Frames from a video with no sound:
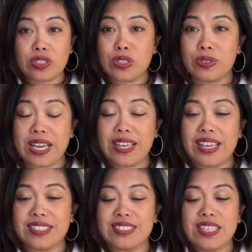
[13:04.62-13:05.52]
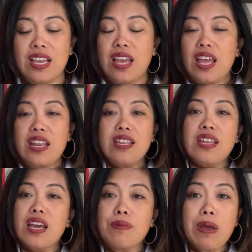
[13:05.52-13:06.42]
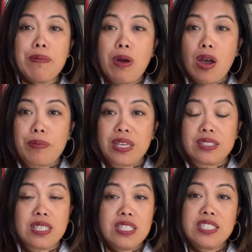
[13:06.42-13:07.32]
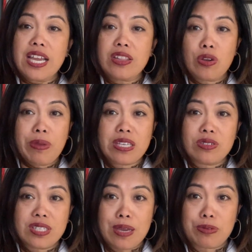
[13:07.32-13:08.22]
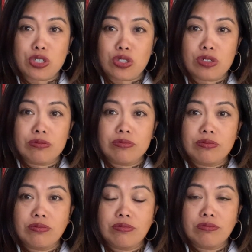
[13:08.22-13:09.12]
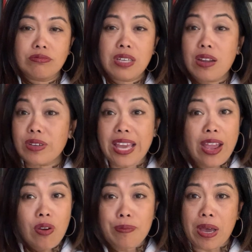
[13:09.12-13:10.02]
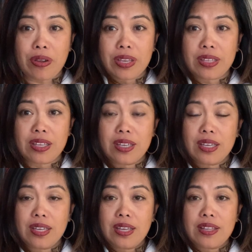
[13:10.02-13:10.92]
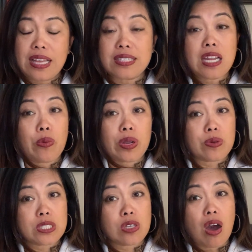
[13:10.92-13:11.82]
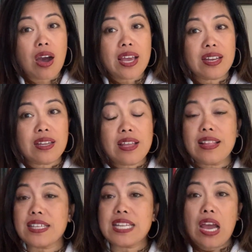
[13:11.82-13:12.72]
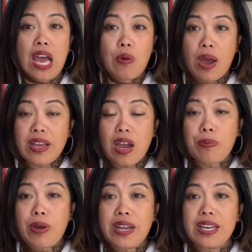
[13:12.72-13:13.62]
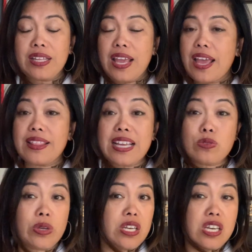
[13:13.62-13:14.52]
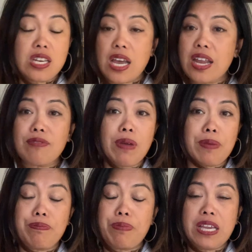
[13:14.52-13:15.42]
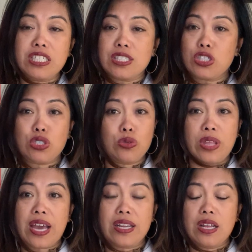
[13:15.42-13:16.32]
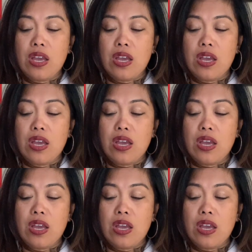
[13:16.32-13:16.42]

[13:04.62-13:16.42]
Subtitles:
2 decades. None of my mommies check their basal temperature. I don't care about it. That's not what I was taught. That's not how I got pregnant. And that's what none of my patients do that.